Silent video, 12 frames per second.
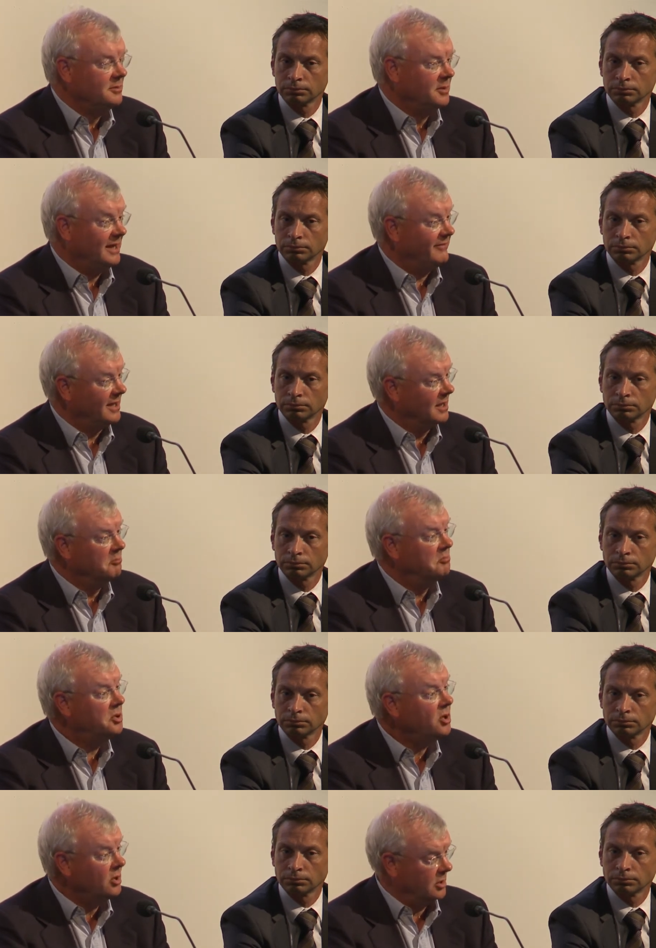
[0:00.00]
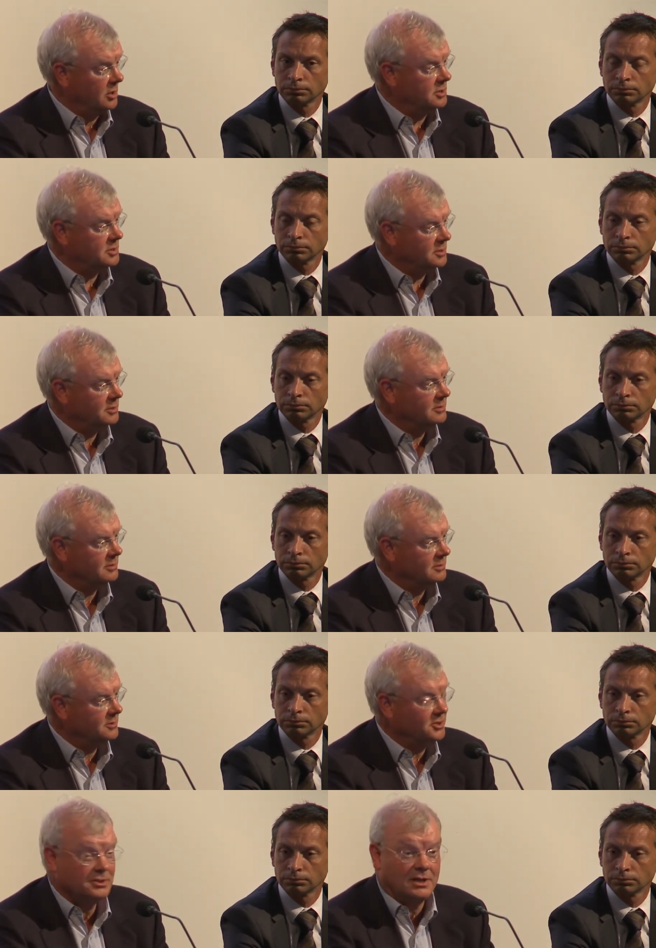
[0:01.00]
Speaker 1: Giving them perks,
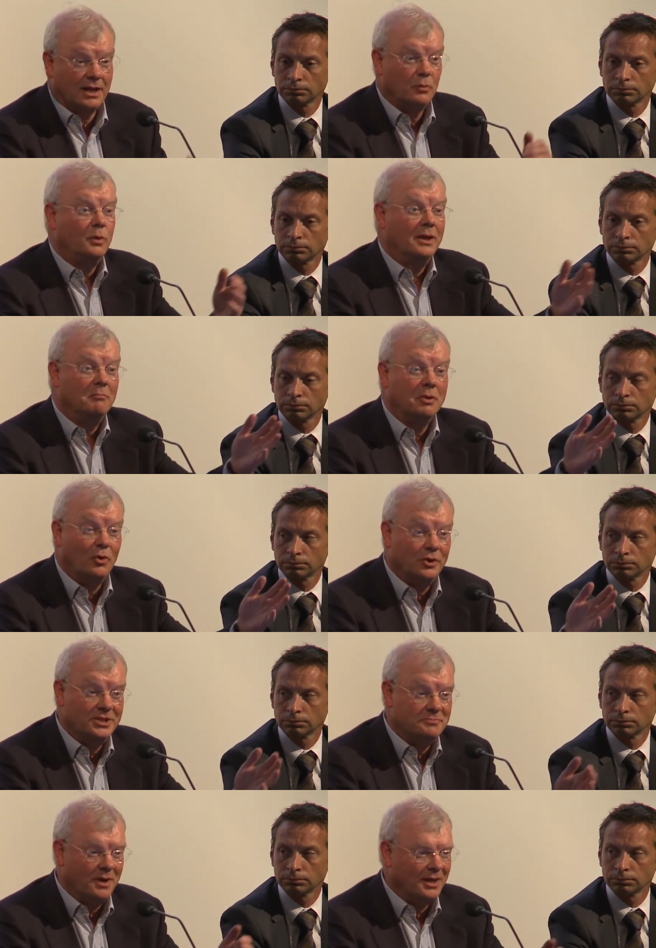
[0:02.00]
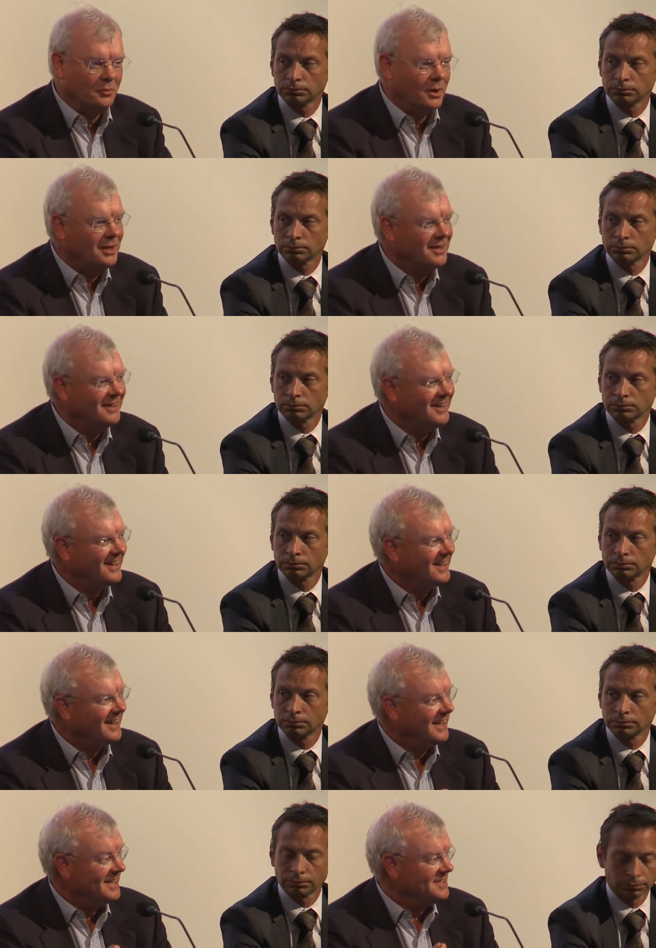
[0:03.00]
just like we employees, by the way,
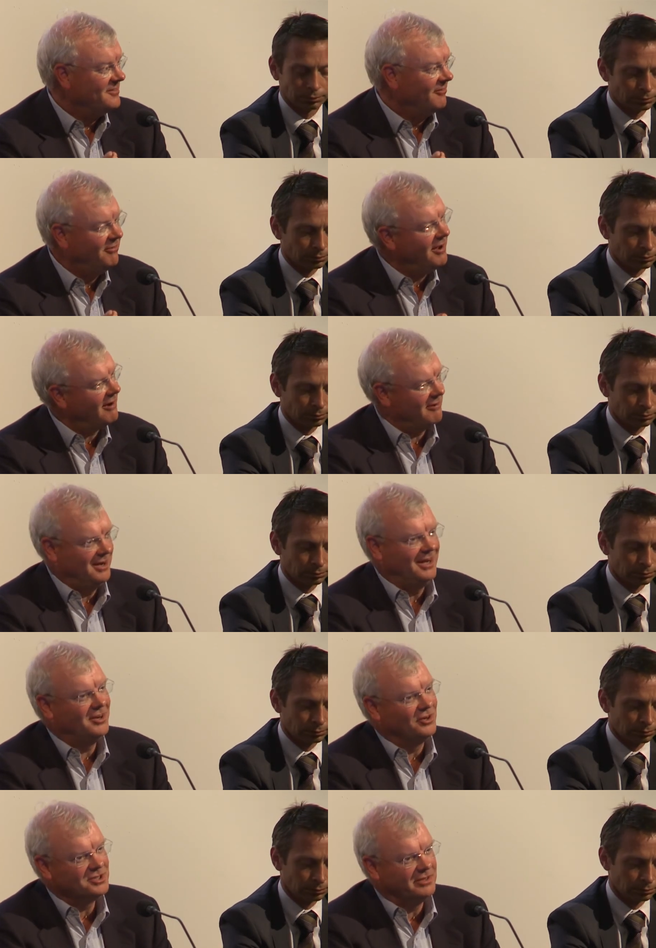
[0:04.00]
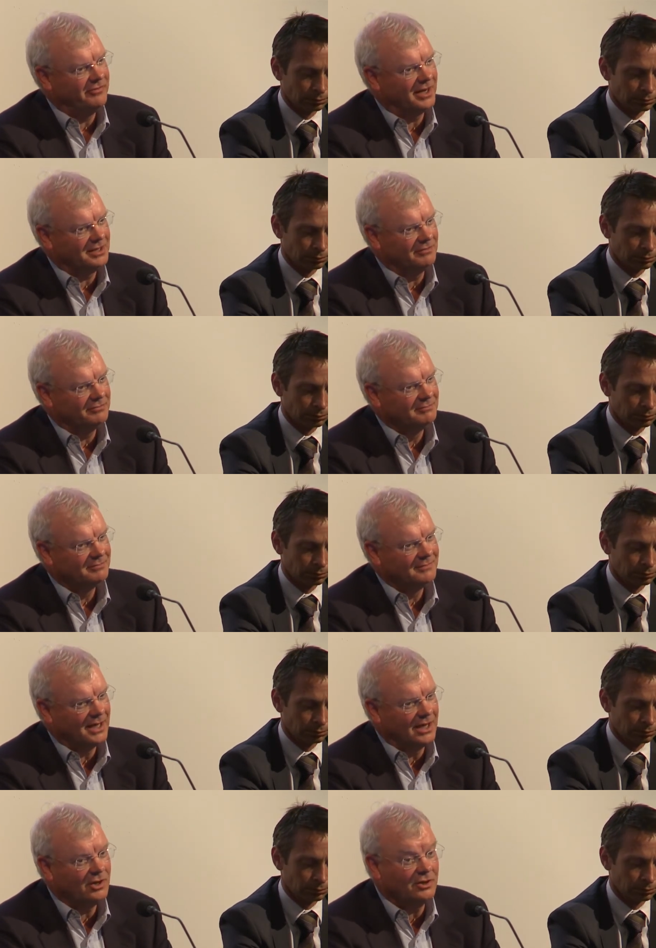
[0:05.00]
is very cost-effective.
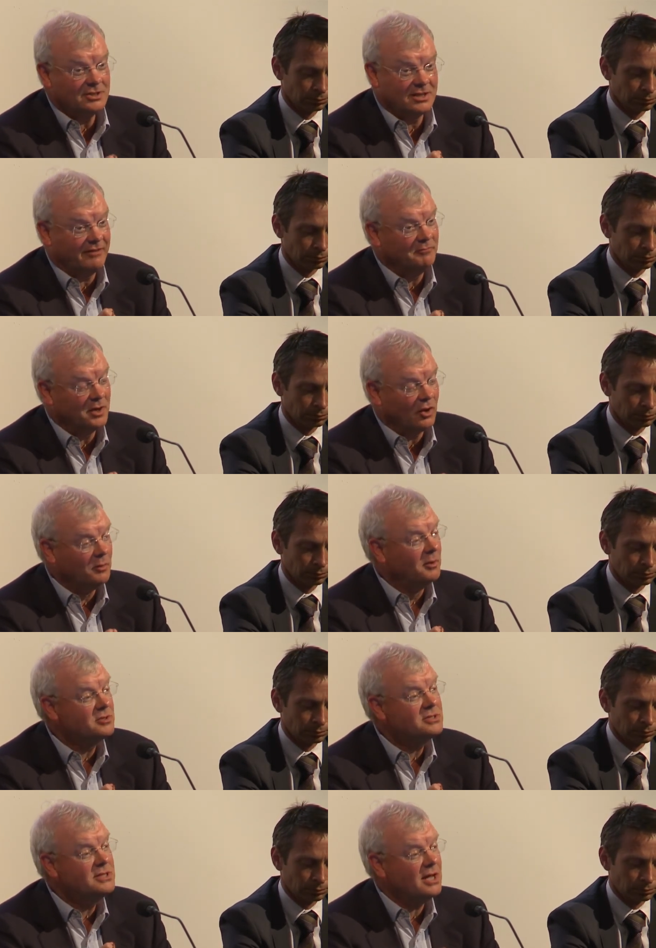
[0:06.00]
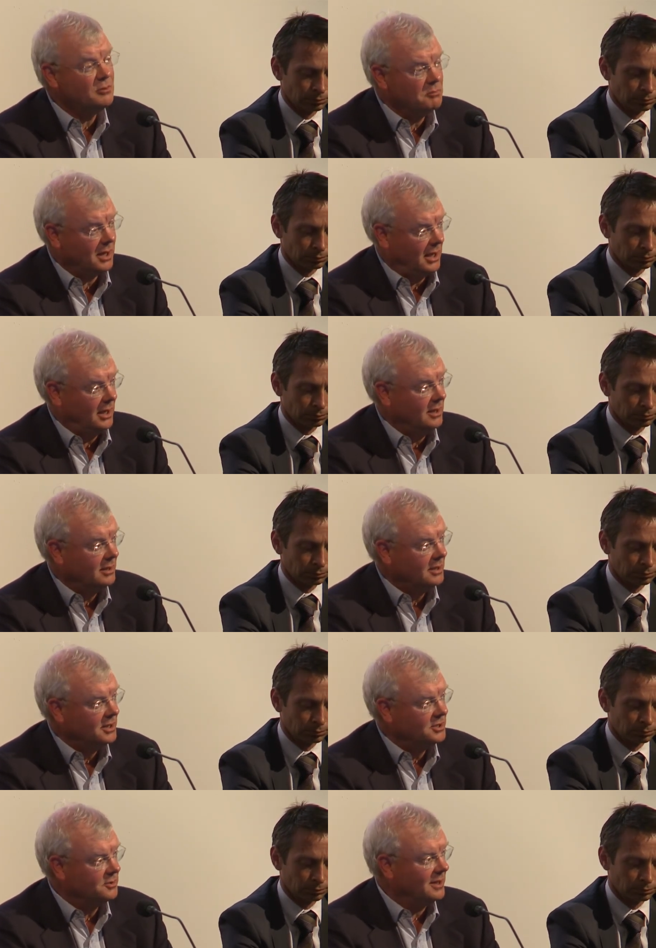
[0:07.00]
It costs the government almost no money
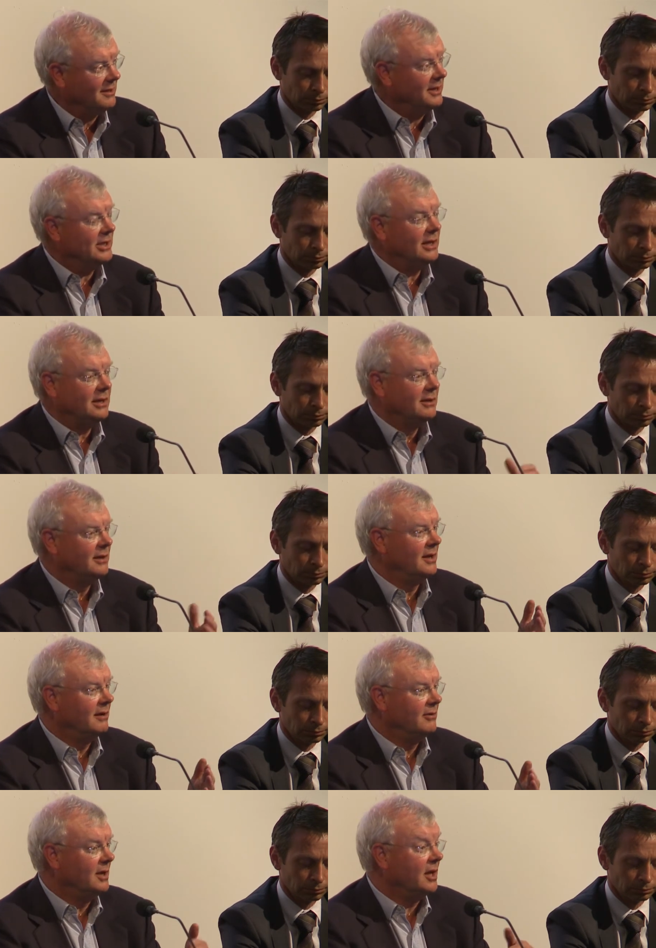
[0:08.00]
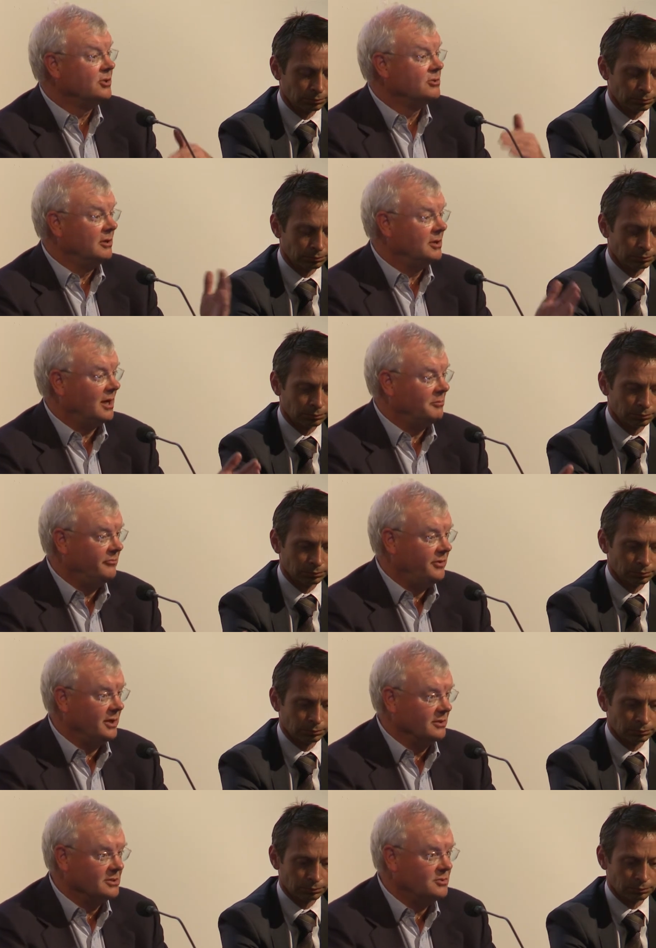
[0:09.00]
to allow, you know, ultra-low-carbon
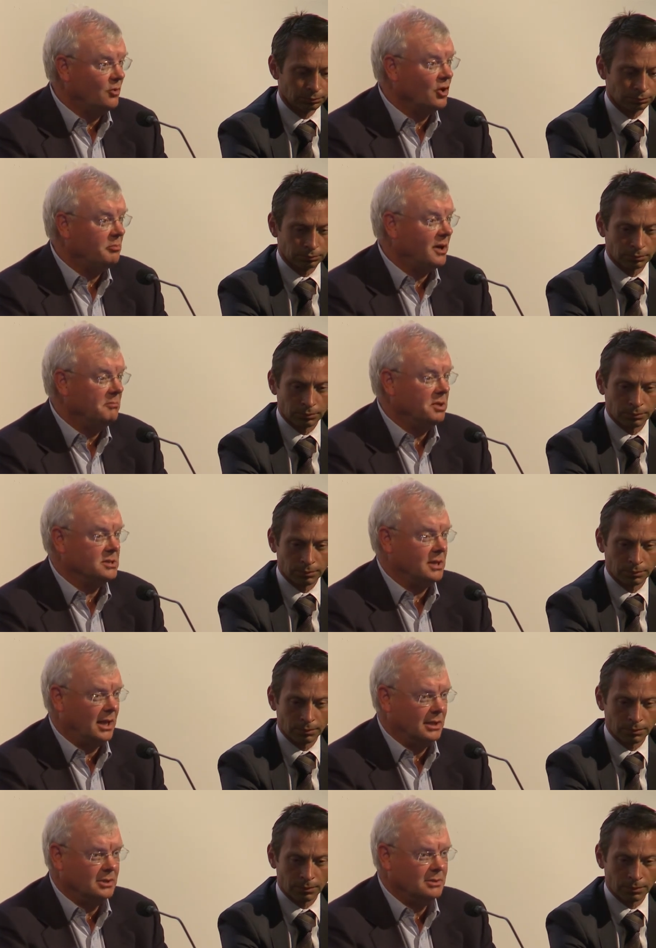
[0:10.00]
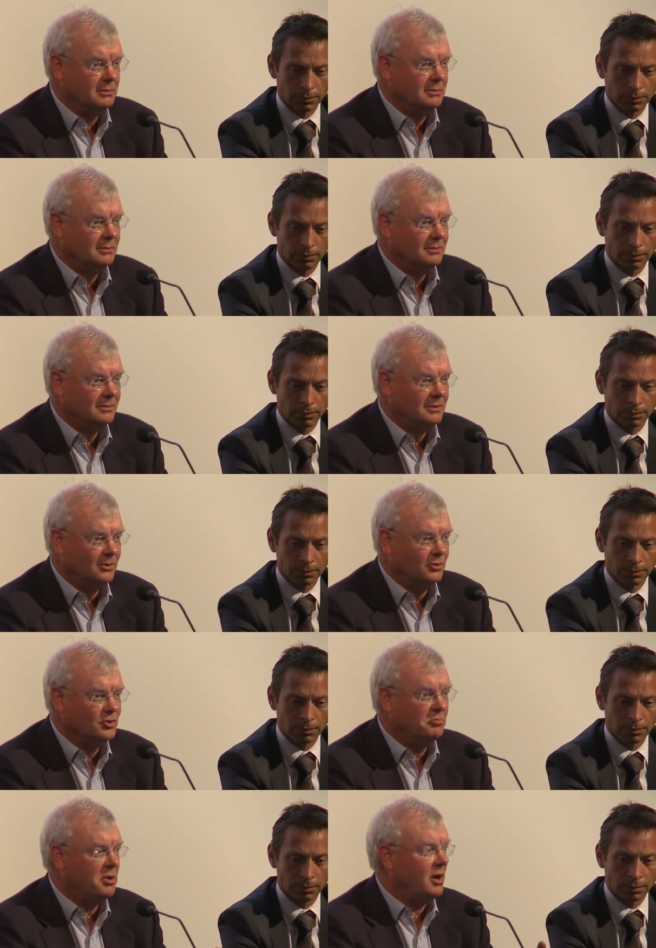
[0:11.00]
vehicles to occupy bus lanes or
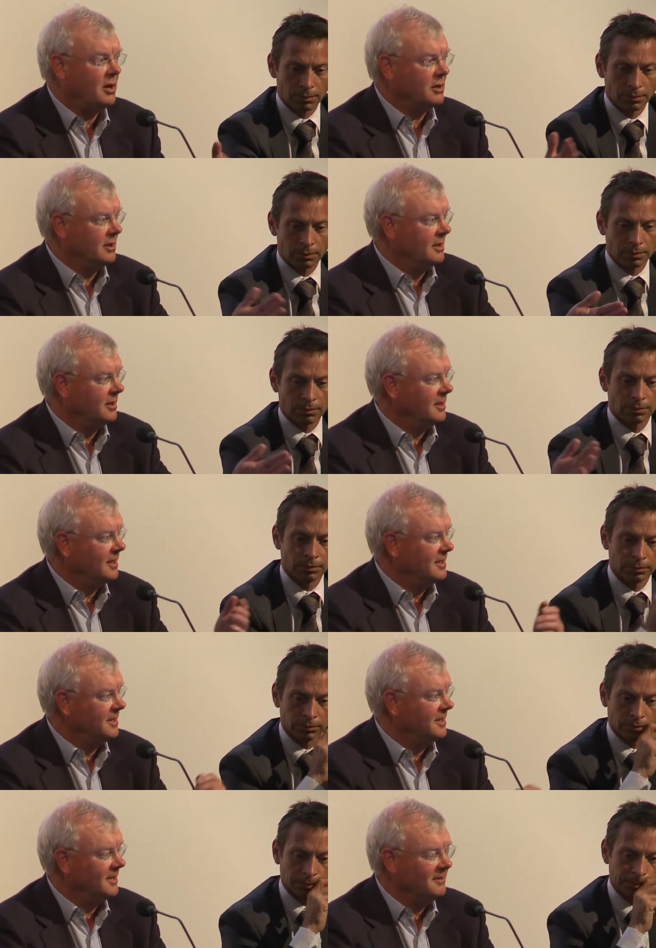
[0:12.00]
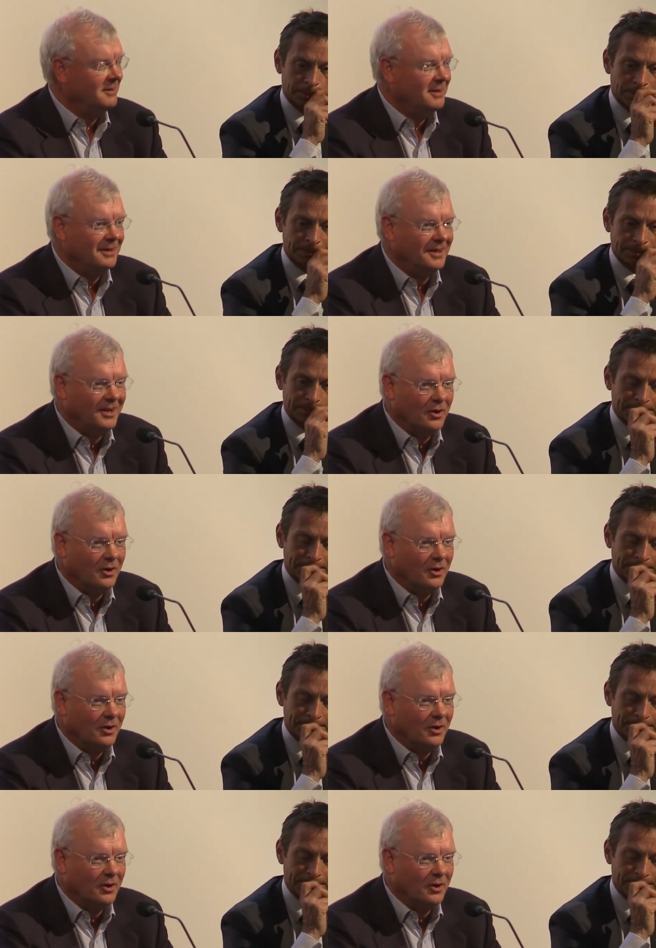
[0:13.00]
to park in